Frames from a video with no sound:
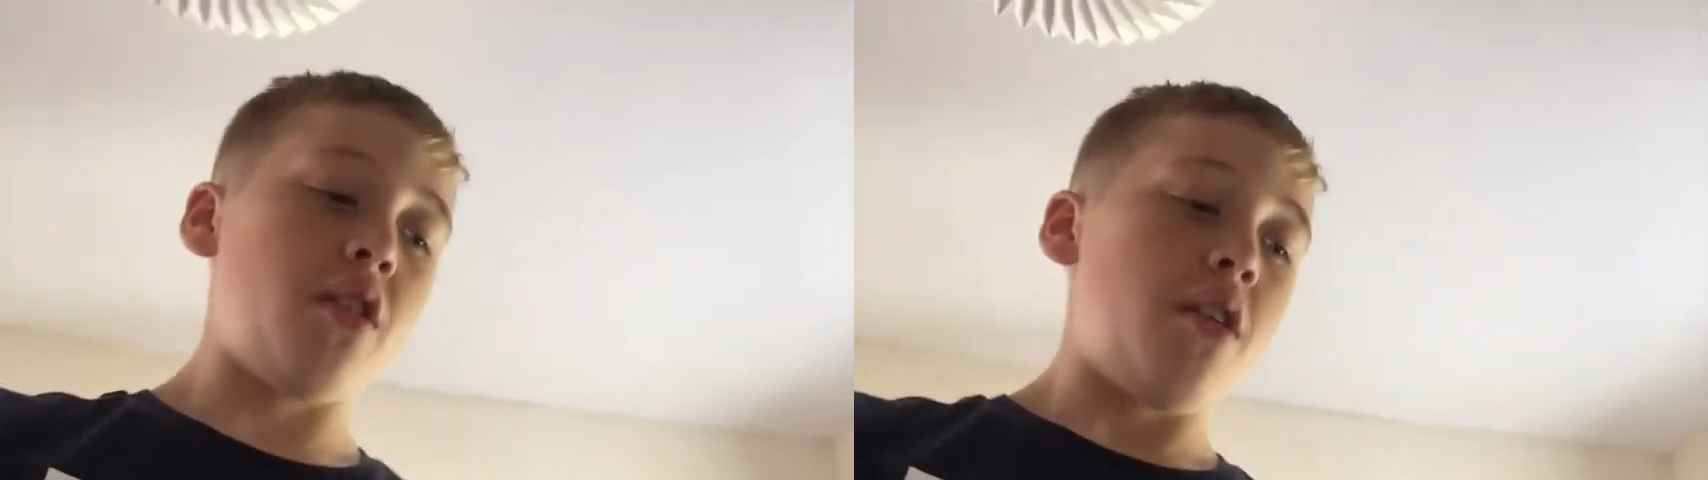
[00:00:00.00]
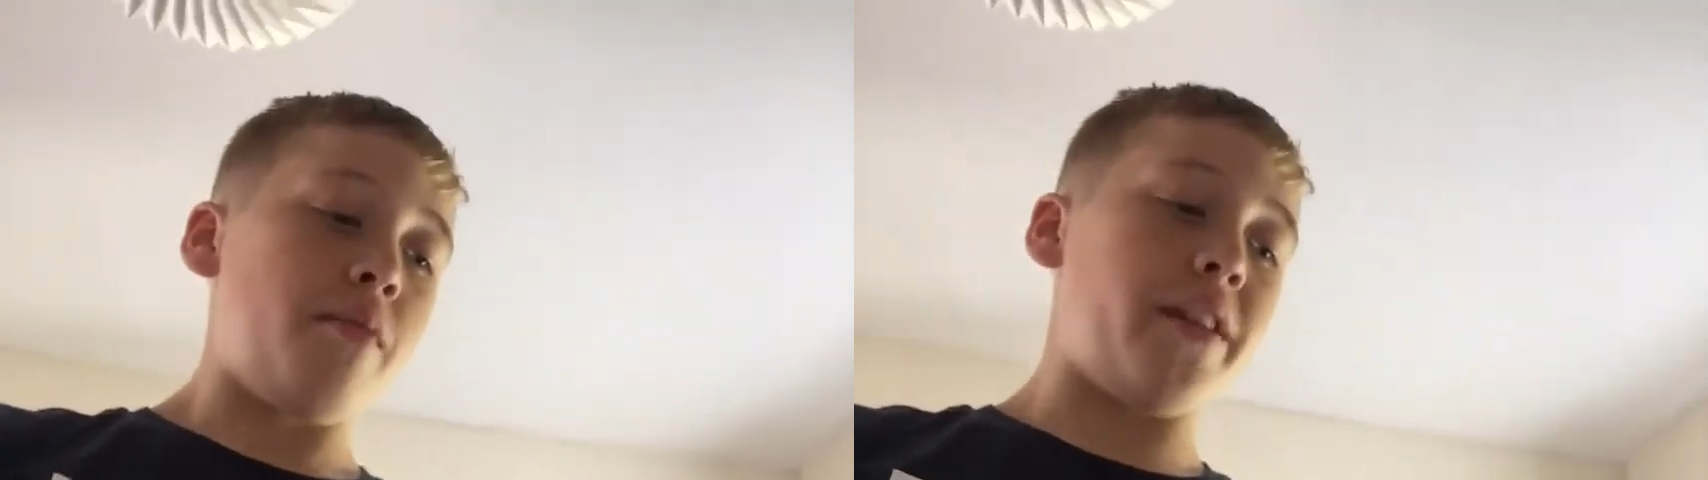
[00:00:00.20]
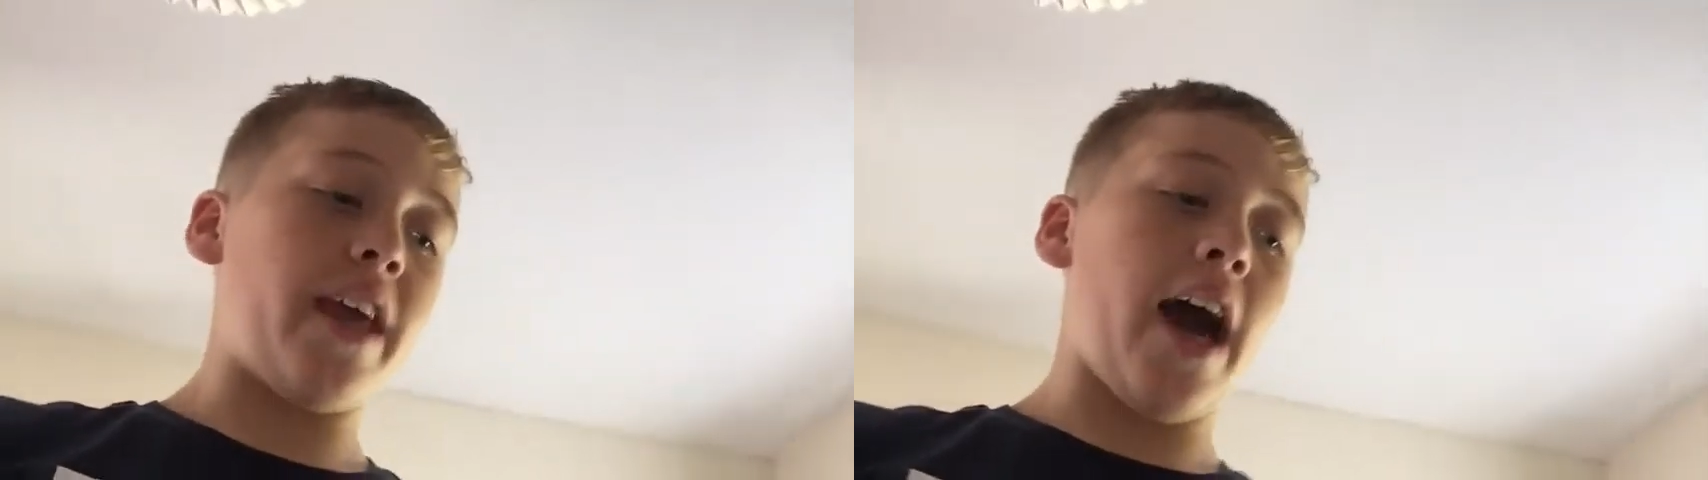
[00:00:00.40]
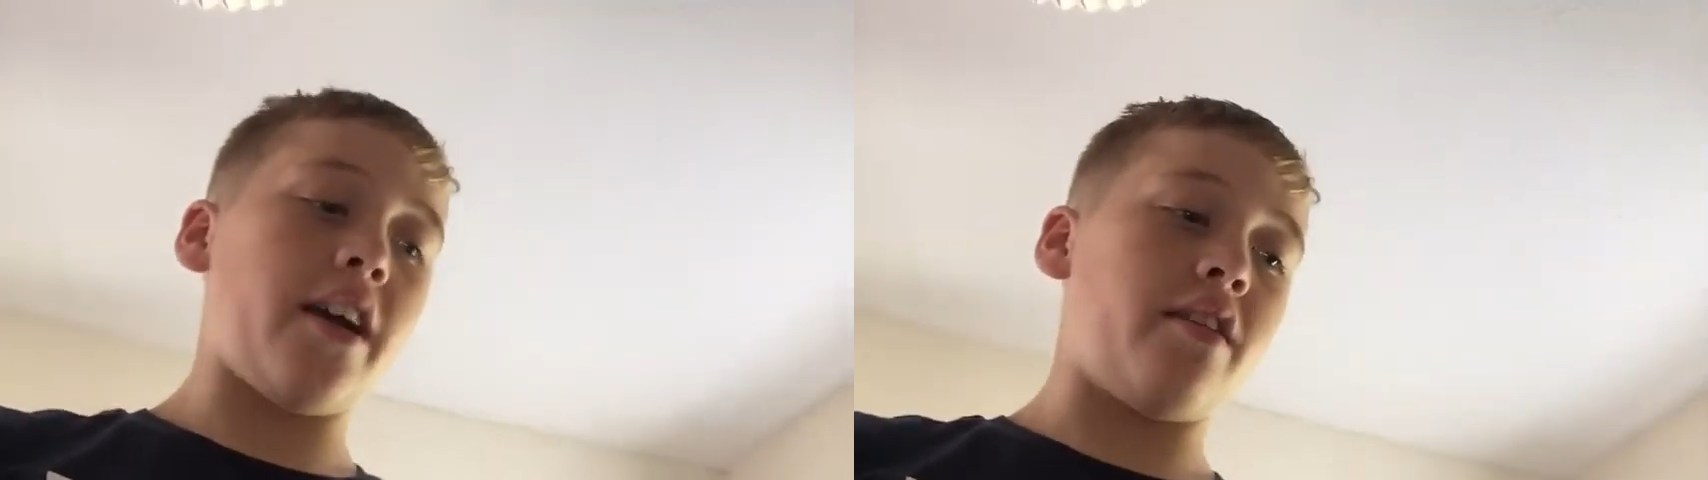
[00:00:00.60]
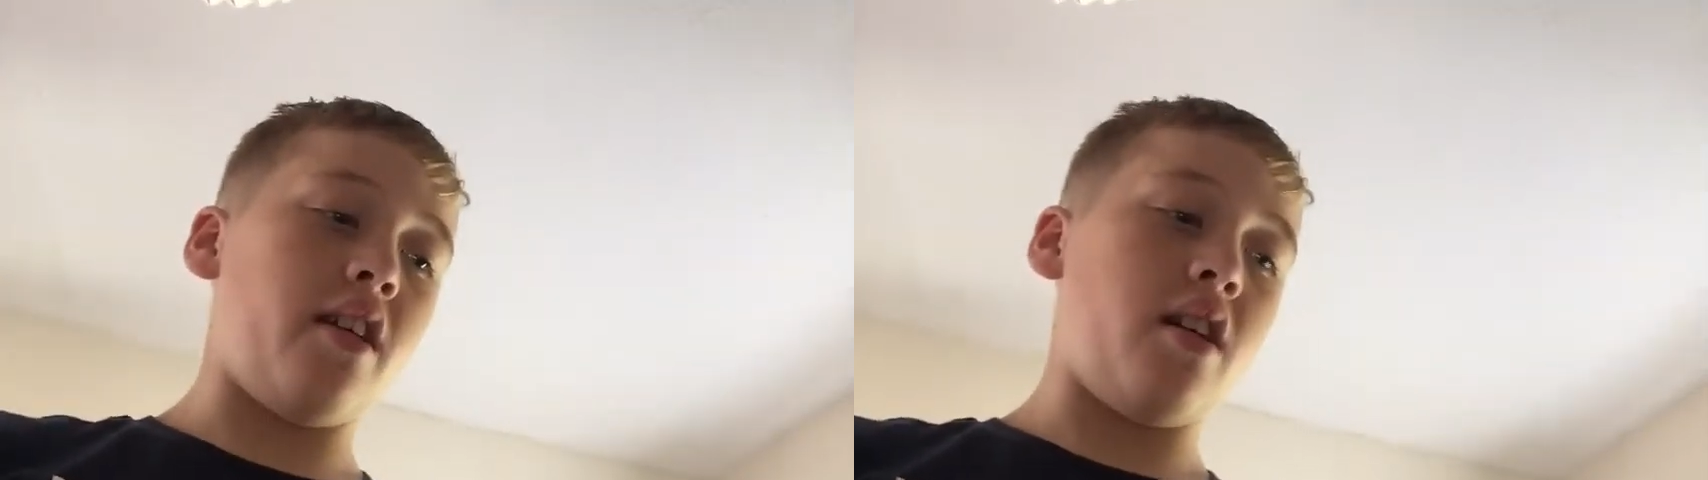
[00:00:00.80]
but the
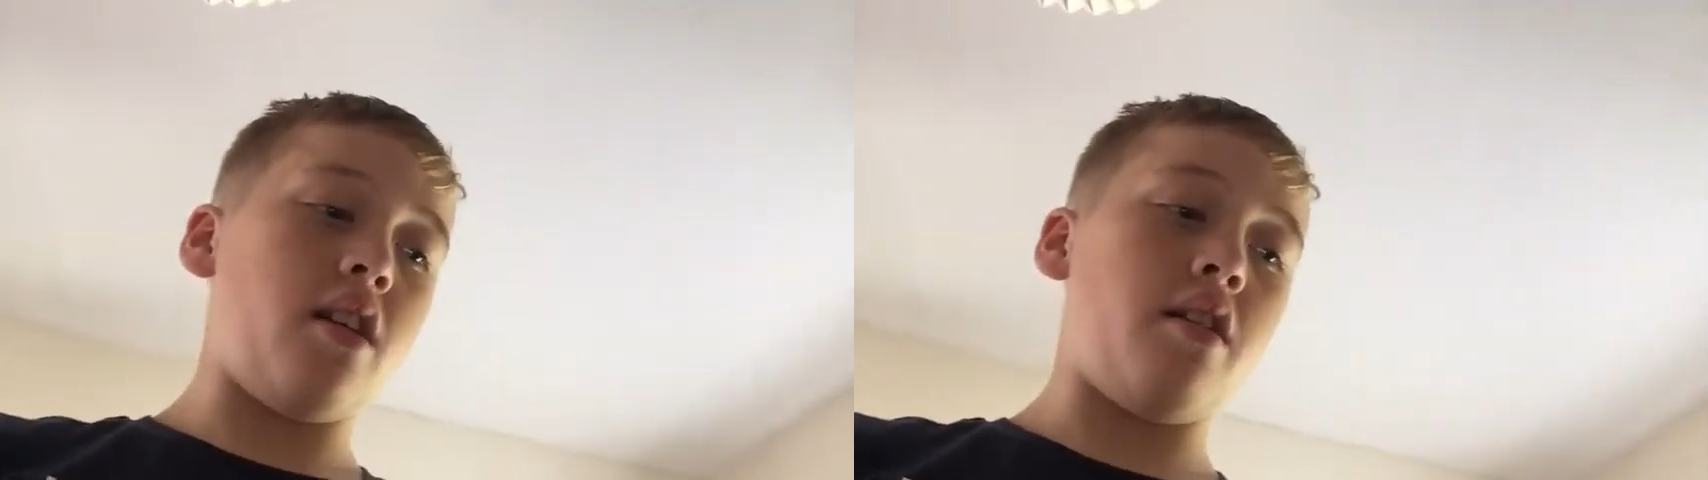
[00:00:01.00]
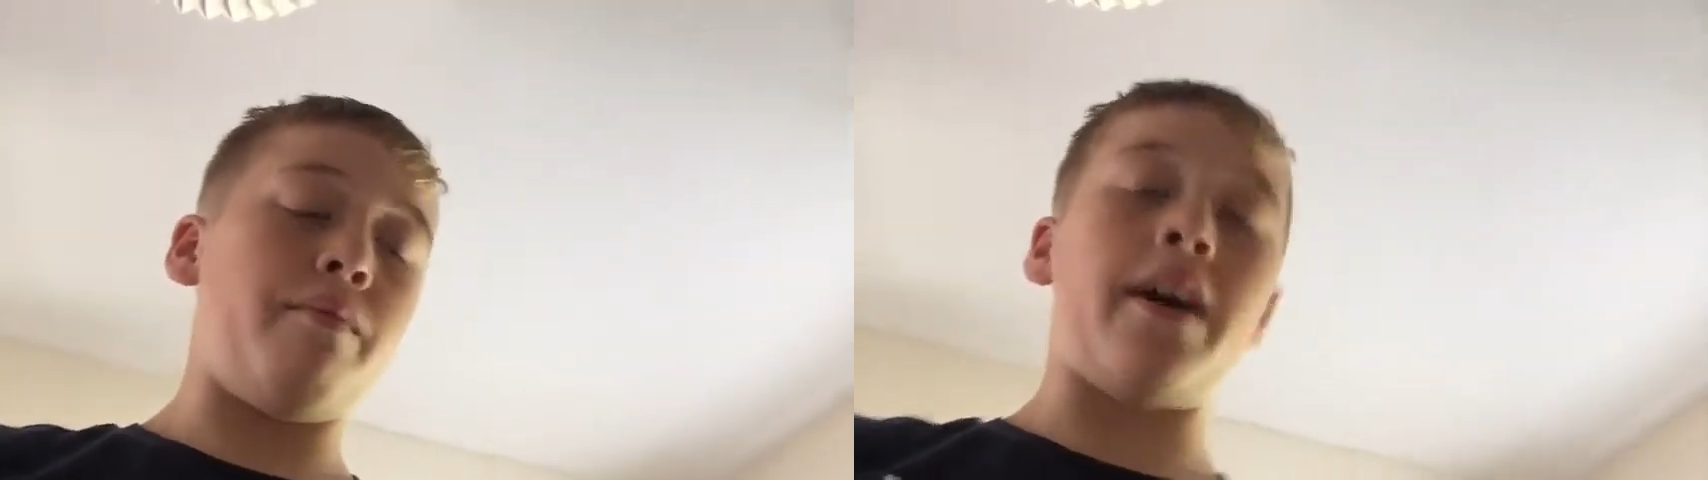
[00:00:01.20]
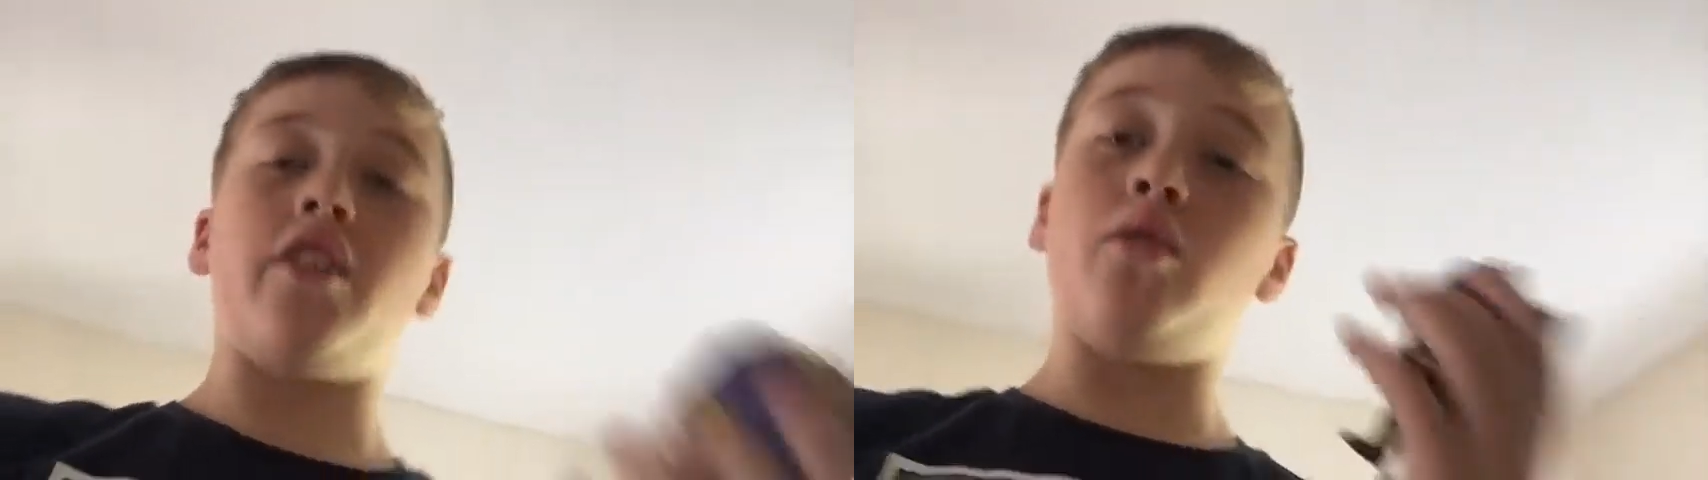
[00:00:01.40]
actor passed